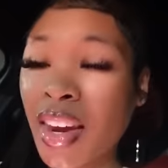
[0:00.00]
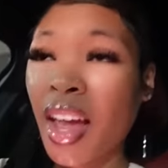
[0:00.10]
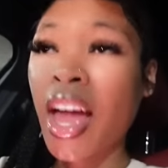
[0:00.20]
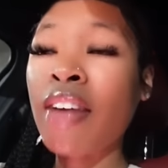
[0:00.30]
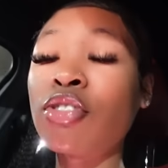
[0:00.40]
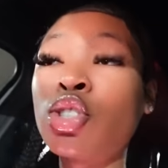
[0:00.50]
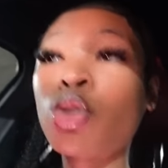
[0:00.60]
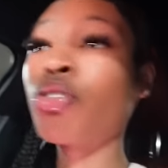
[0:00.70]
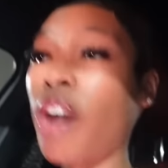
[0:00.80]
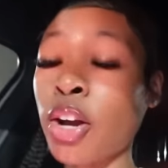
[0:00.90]
i have
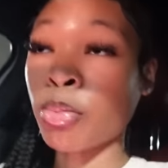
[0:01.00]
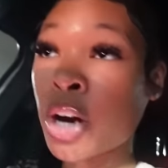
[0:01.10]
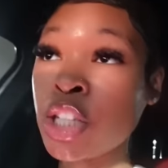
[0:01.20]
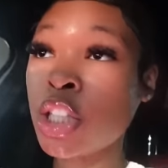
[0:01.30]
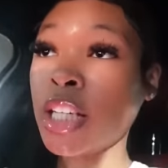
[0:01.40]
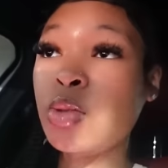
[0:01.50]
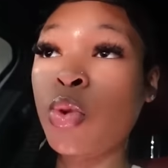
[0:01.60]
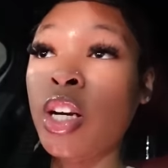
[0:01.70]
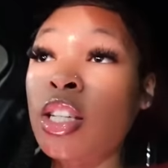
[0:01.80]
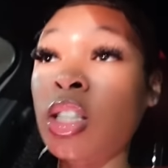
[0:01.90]
two final projects
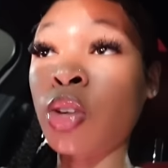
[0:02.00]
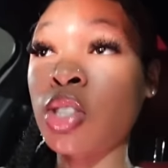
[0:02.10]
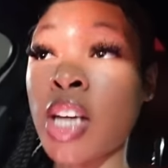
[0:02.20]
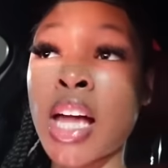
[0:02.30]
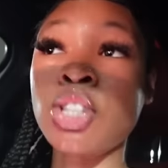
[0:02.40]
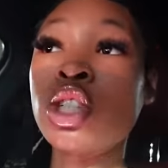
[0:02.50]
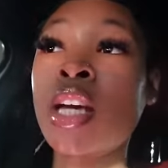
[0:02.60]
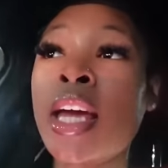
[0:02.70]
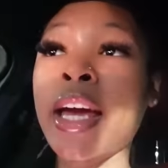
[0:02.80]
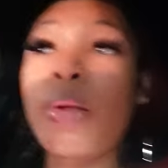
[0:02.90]
one in
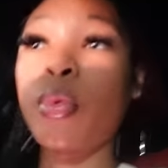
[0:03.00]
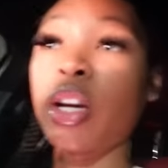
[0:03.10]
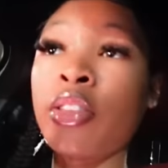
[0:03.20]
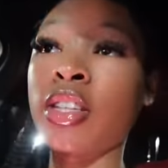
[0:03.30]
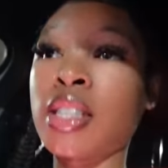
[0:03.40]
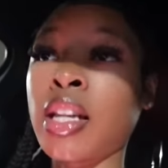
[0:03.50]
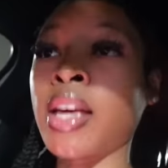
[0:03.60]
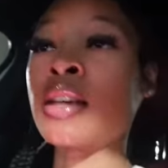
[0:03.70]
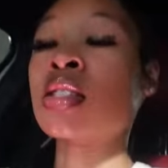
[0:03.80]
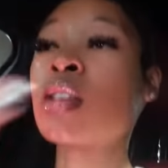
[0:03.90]
sociology and one in this
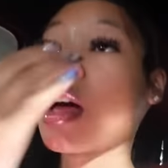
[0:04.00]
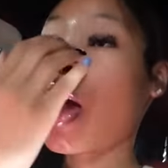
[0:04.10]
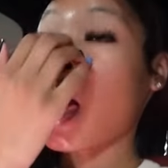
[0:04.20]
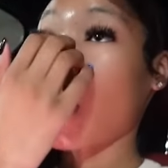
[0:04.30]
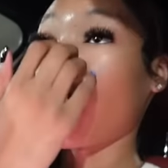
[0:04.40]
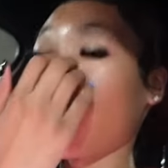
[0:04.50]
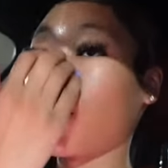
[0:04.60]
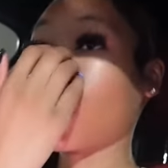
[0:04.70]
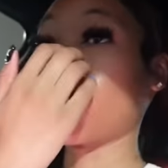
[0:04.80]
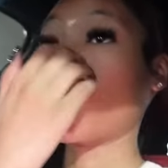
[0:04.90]
class
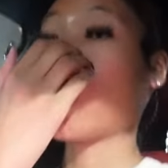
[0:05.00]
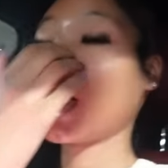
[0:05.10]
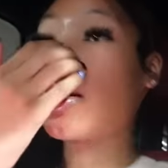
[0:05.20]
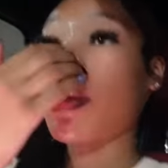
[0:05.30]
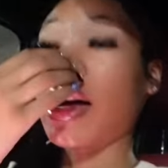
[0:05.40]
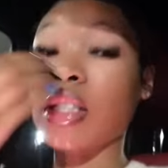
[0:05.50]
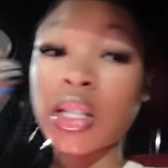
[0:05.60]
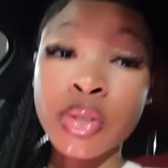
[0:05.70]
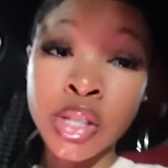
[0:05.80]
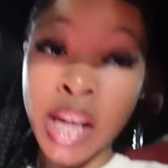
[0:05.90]
even though the one in my
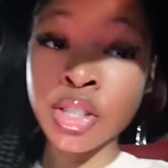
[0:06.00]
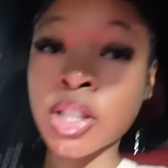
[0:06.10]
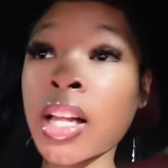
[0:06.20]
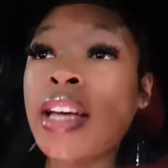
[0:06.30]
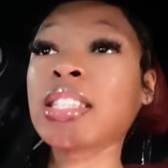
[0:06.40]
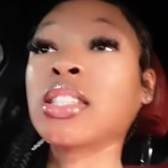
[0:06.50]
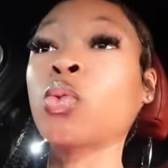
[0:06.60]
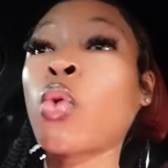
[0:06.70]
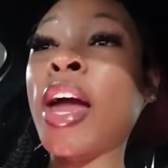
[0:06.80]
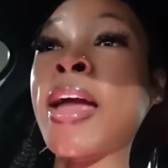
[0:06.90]
sociology class is
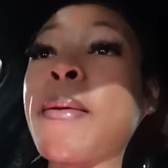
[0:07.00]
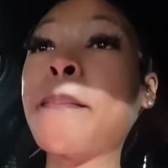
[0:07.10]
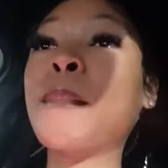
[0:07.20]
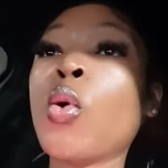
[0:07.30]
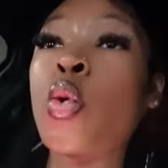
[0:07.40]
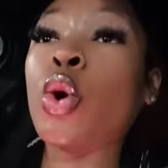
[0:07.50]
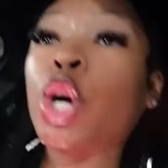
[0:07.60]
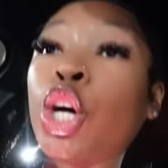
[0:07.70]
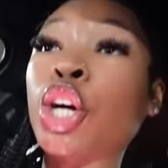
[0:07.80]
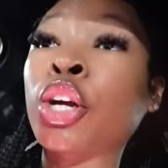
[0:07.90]
way
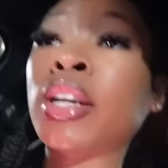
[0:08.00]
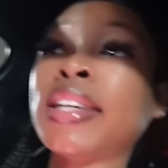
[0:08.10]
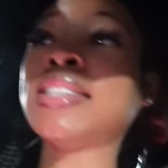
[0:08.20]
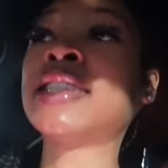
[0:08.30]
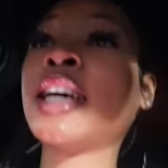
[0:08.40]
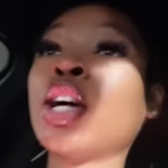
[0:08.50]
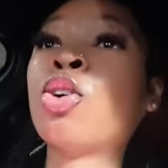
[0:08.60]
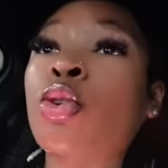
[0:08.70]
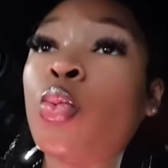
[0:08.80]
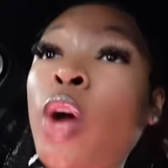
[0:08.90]
more
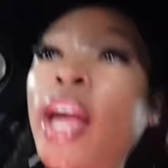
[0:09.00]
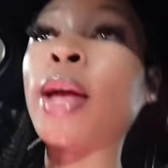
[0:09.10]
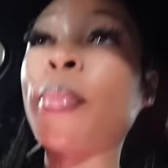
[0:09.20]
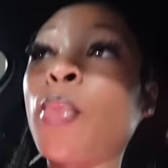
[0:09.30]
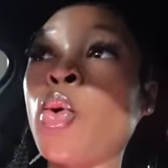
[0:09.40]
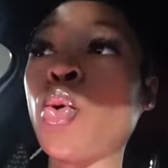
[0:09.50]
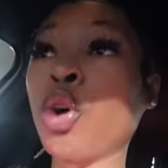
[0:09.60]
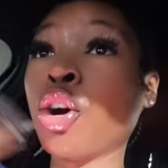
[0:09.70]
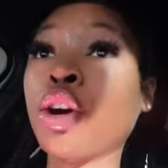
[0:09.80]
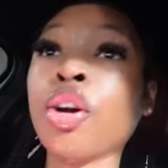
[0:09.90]
detailed way
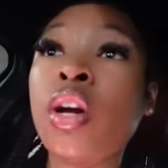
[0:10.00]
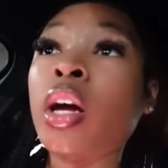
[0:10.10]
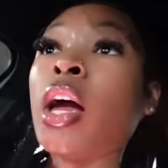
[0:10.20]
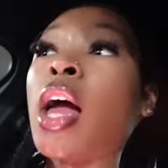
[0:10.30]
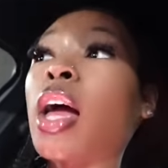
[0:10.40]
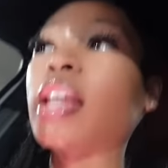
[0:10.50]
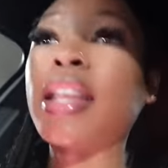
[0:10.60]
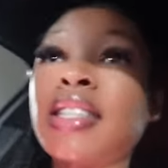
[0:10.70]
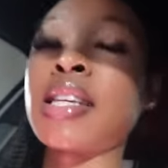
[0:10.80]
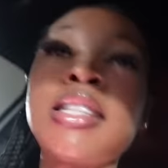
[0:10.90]
more
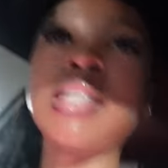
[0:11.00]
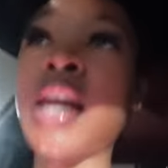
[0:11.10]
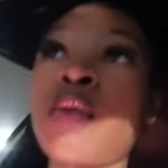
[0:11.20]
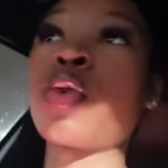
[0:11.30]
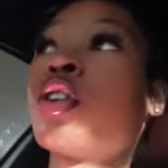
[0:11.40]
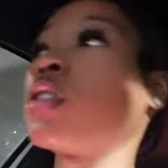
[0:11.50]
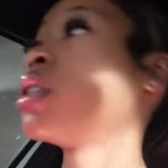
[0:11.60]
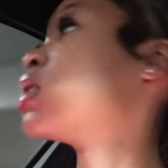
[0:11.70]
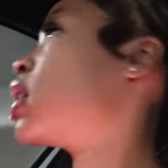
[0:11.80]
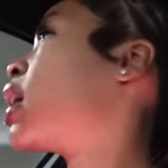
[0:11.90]
it's it's a lot of work
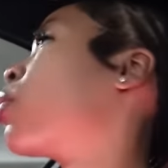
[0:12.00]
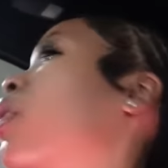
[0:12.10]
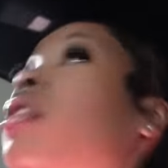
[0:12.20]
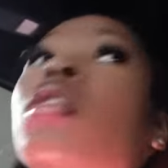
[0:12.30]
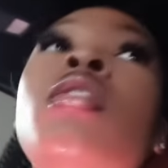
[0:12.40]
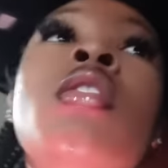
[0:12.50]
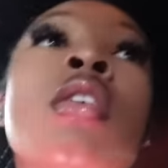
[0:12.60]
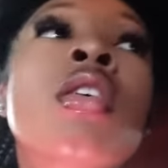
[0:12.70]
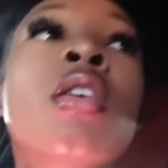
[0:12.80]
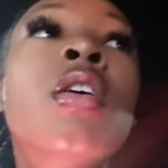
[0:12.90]
it's a lot of work
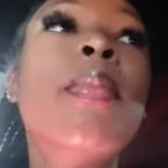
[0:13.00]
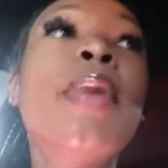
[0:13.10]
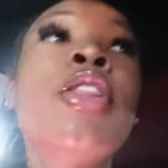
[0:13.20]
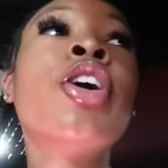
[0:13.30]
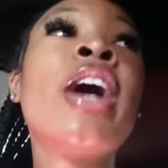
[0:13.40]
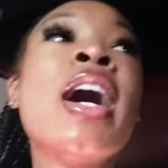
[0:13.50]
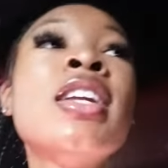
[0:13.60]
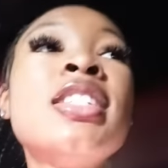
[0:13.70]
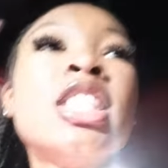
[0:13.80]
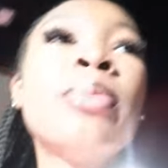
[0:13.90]
but they're kind
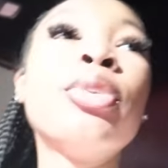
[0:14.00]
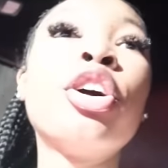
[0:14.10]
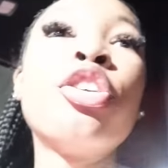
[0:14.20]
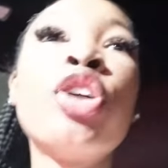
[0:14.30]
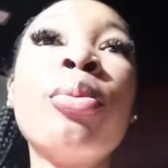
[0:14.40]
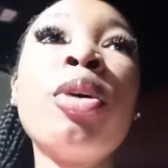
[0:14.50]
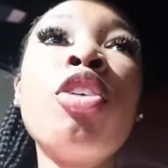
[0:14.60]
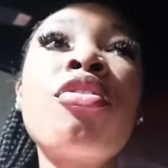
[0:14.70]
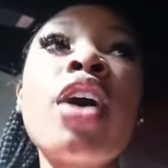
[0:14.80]
of similar they're both